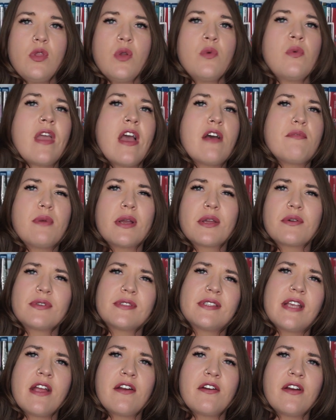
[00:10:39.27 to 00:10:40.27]
We have Michael
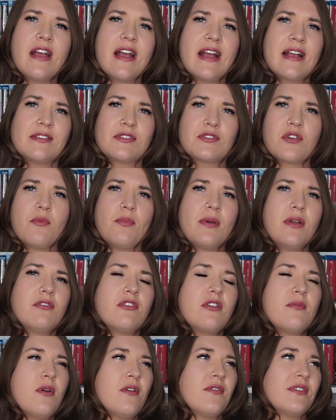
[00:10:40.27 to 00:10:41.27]
Cera as Scott
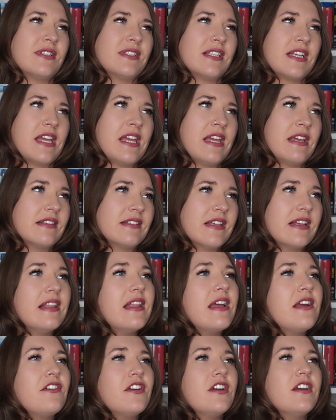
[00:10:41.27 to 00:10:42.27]
Pilgrim. Obviously he is
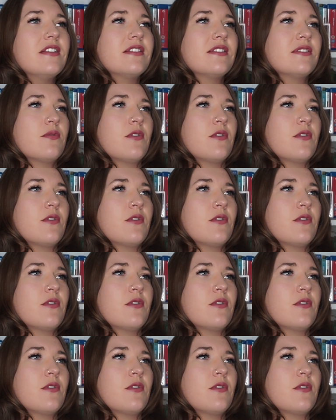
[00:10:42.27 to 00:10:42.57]
hilarious.